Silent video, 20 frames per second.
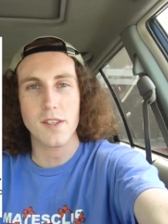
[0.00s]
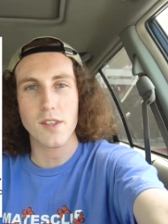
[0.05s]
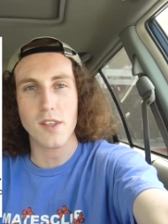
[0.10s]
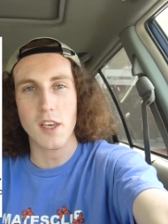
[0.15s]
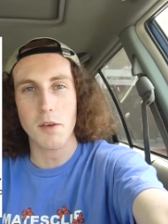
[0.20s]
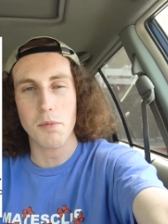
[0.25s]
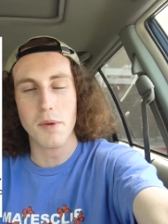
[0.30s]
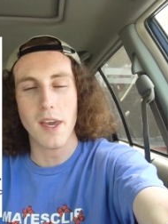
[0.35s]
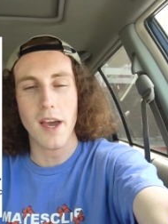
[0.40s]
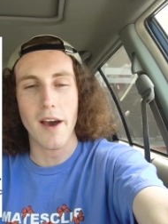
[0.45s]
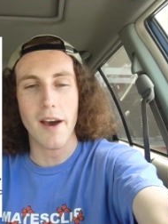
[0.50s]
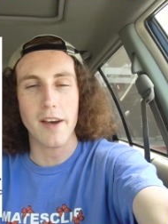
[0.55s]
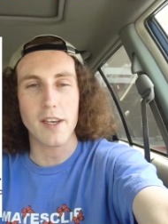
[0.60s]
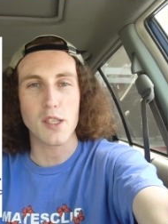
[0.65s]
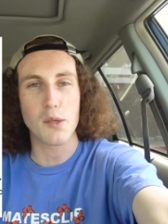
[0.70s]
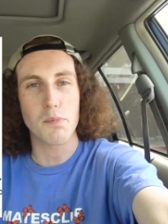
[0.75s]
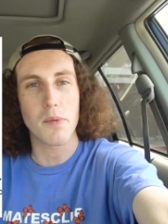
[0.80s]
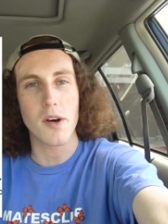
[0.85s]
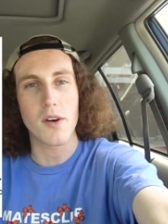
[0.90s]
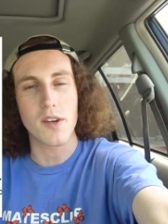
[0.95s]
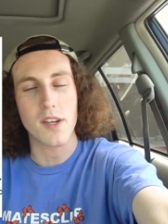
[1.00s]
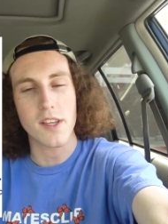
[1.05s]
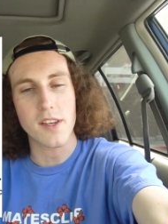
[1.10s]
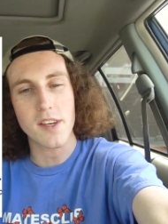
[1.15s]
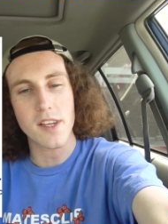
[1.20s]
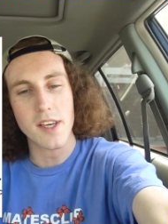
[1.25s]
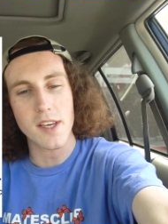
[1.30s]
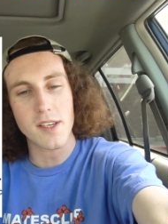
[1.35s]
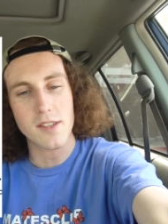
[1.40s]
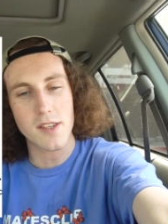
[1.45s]
sleepy eyes, bony
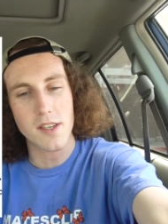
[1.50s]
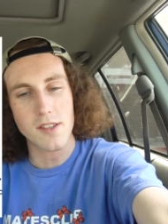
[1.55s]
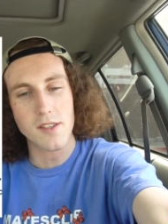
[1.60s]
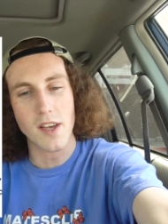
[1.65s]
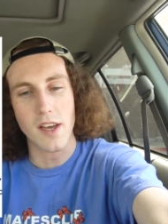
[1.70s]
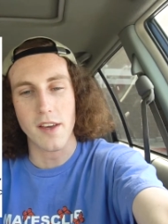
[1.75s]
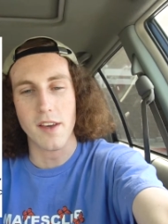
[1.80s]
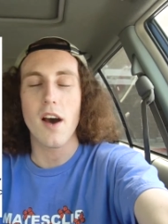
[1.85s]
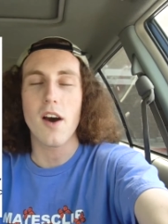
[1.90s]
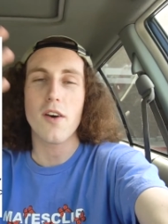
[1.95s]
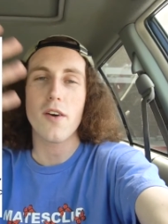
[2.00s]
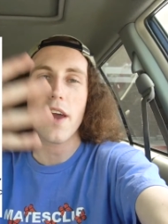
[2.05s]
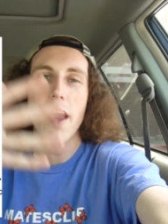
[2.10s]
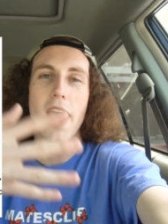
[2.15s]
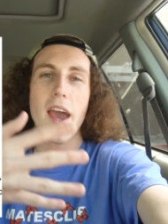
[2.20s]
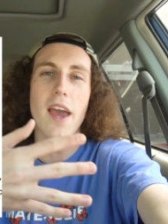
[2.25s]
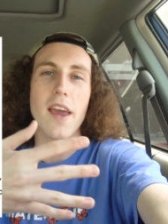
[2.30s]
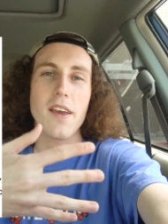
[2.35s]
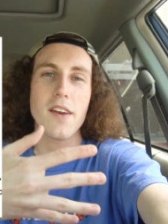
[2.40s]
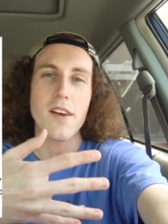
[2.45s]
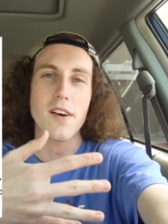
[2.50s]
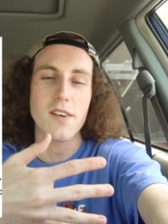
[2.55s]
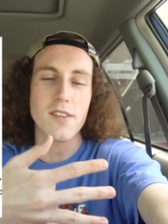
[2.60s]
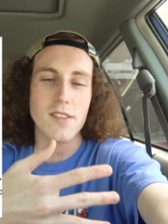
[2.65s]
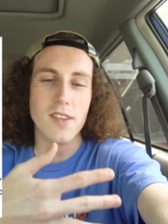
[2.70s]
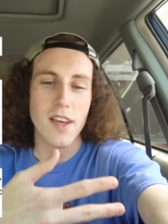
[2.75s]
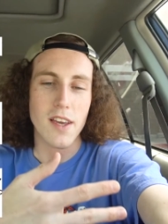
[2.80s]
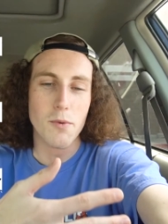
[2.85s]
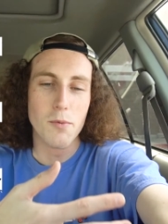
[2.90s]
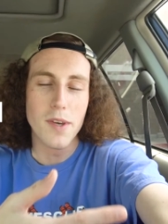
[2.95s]
knees. It's like, okay, you know,
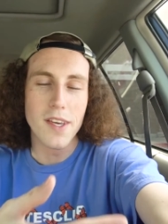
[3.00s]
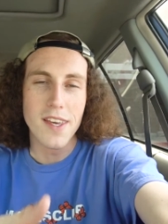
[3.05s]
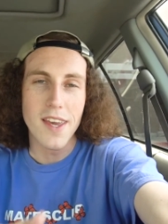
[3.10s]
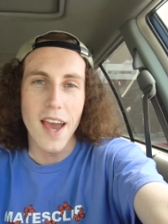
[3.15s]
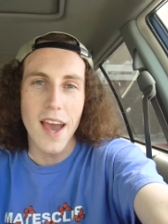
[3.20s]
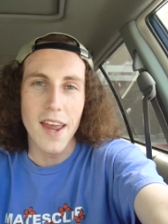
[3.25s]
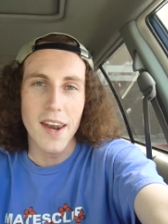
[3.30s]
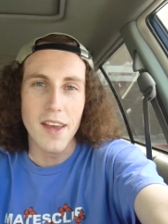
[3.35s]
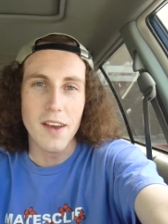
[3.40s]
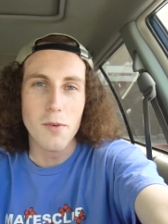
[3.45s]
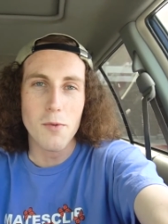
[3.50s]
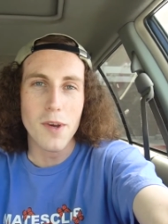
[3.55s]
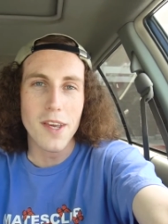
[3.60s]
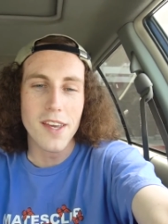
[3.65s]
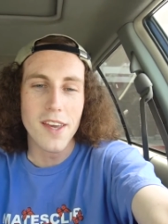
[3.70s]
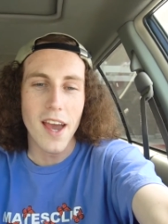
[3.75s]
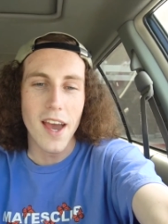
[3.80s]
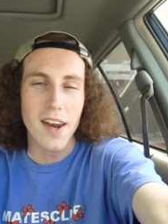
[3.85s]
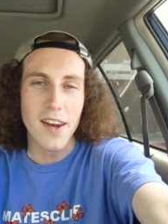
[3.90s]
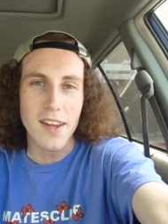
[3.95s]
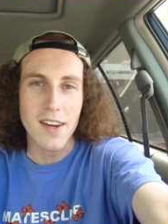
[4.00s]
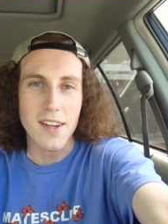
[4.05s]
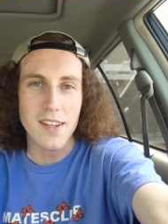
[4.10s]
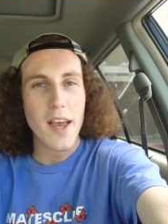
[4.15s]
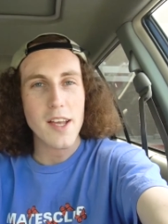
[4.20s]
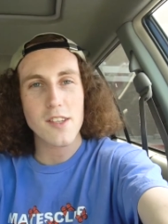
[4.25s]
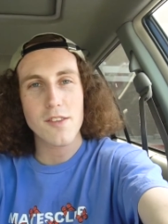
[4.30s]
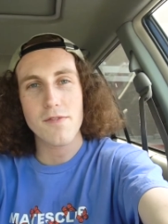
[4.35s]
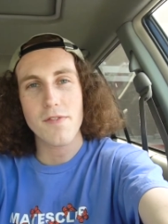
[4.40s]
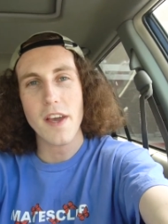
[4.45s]
it's like, we get it.
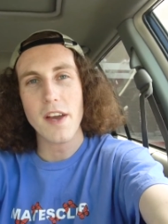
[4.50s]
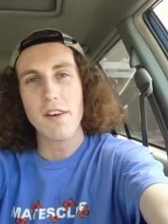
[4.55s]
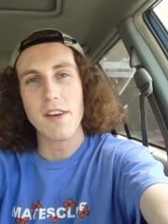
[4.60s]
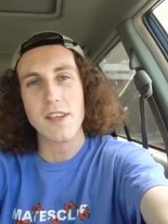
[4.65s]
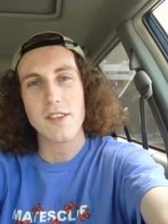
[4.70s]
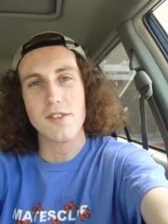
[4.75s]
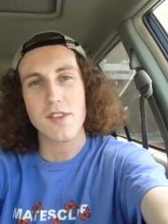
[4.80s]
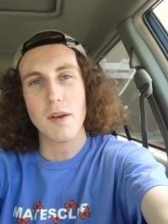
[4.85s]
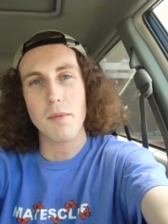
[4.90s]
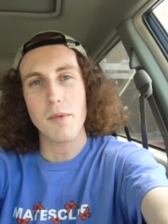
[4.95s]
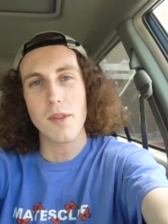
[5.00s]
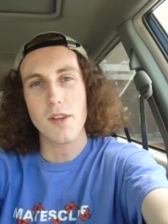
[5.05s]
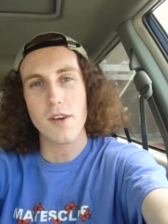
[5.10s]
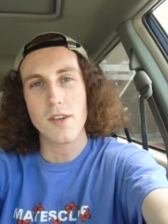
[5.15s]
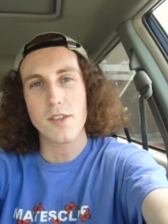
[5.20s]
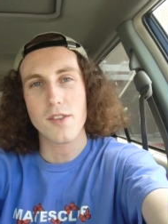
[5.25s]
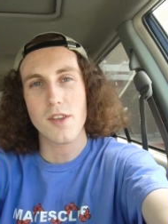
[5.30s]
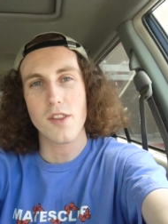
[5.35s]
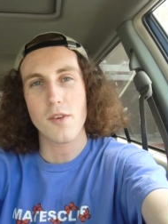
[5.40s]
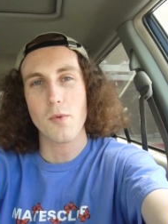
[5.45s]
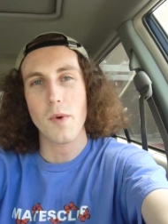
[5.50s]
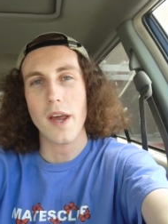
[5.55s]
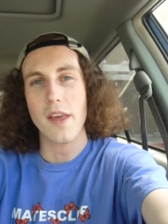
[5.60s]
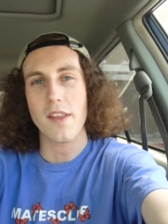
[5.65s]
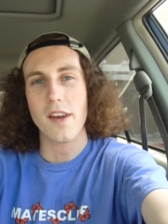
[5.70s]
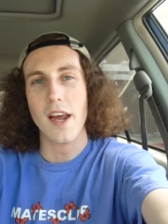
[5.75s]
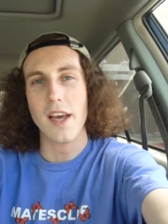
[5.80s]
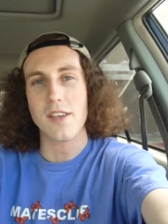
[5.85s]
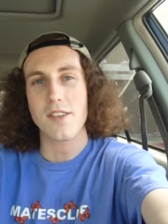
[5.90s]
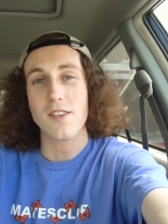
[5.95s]
It's very similar to the way
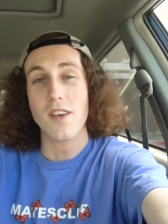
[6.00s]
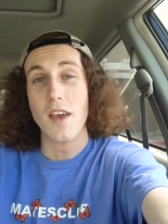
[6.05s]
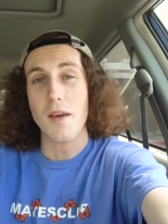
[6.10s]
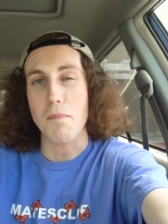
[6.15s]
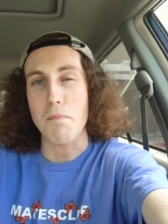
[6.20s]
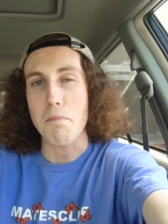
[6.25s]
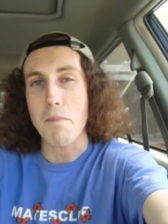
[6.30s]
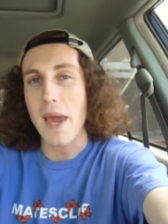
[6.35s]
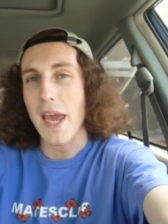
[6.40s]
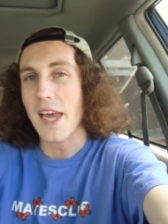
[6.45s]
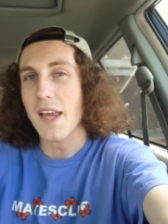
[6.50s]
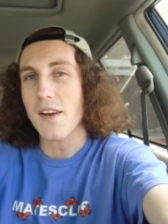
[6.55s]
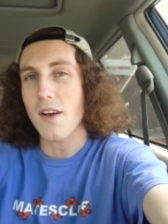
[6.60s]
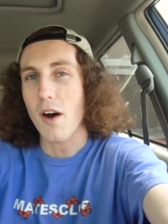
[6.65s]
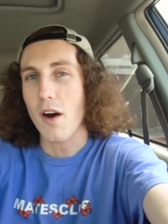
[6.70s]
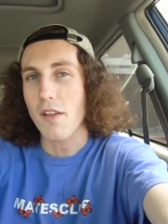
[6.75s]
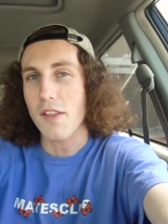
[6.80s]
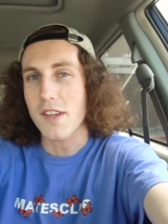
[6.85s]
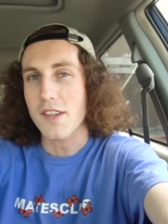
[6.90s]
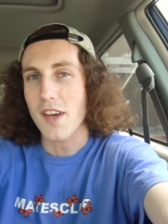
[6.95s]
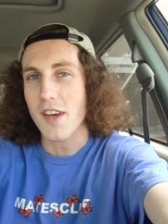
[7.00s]
that I say mate all the